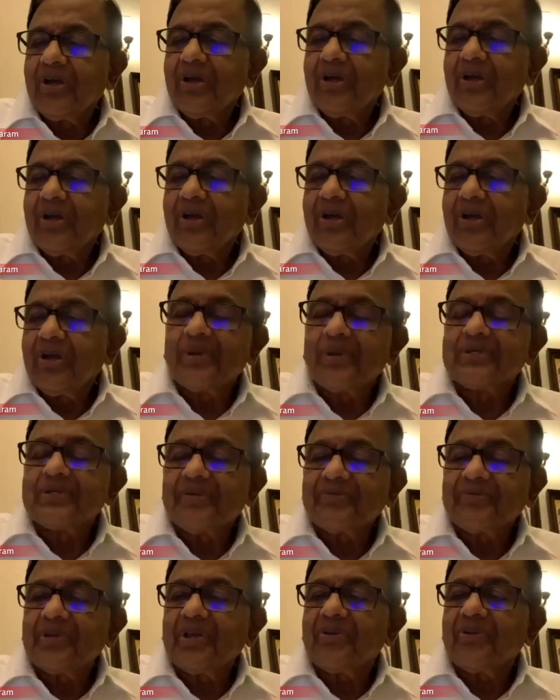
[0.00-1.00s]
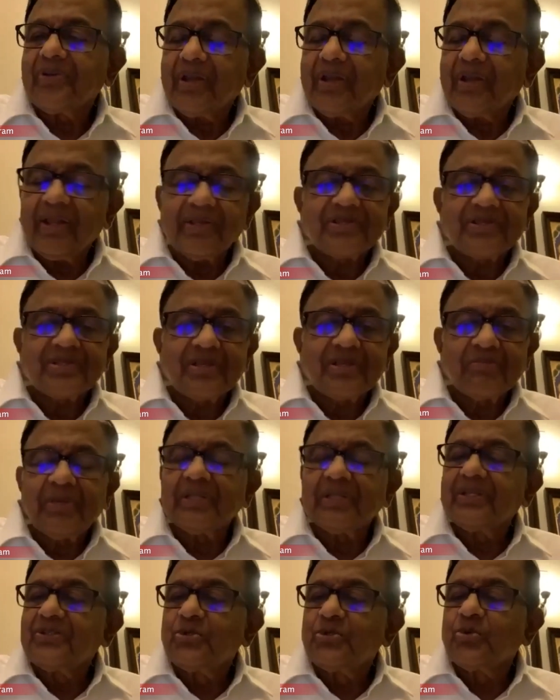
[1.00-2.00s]
within hours of their arrest
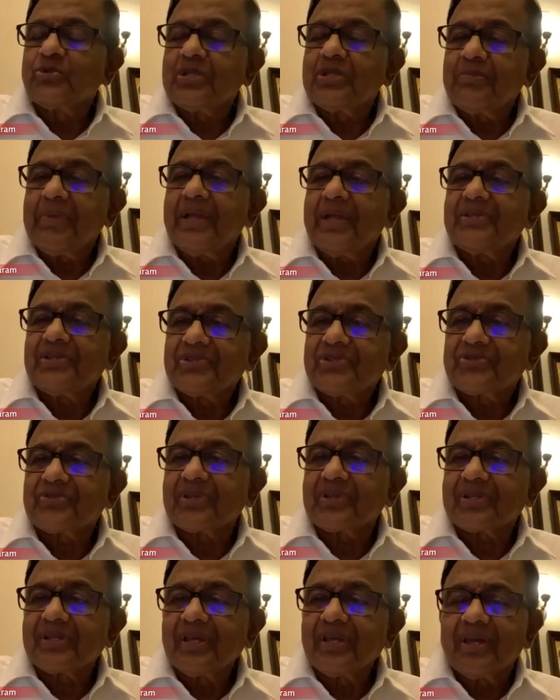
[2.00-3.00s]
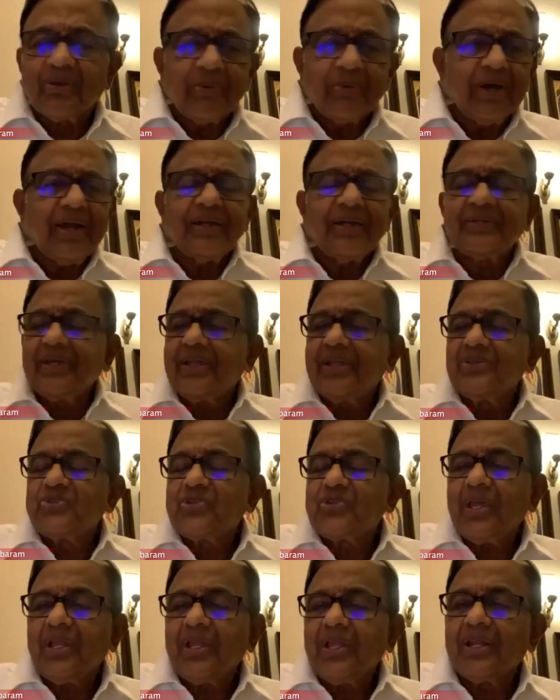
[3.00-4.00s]
by the duty magistrate. Why are they in
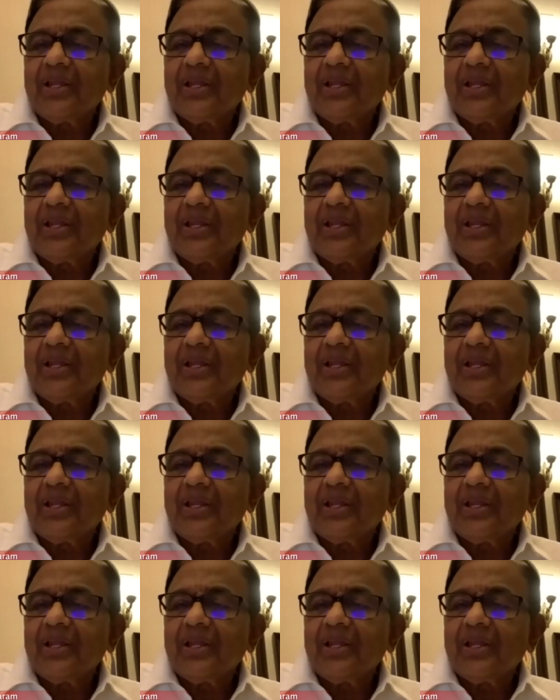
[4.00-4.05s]
jail?